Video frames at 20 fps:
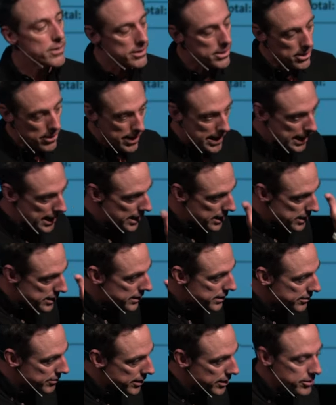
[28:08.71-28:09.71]
go ahead,
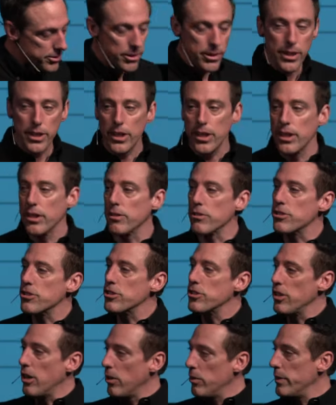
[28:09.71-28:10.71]
right? So, you know,
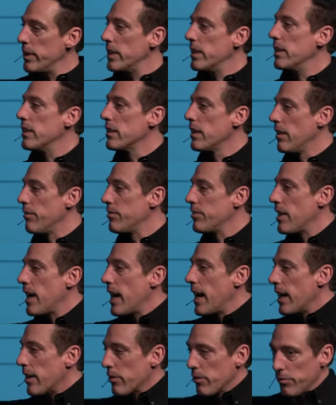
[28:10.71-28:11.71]
showing love,
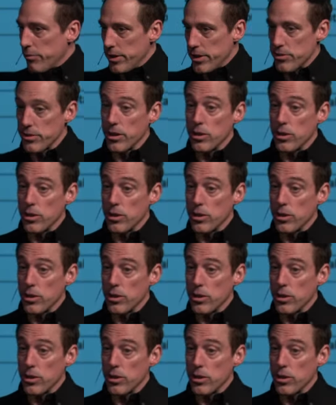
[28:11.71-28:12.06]
sacrificial.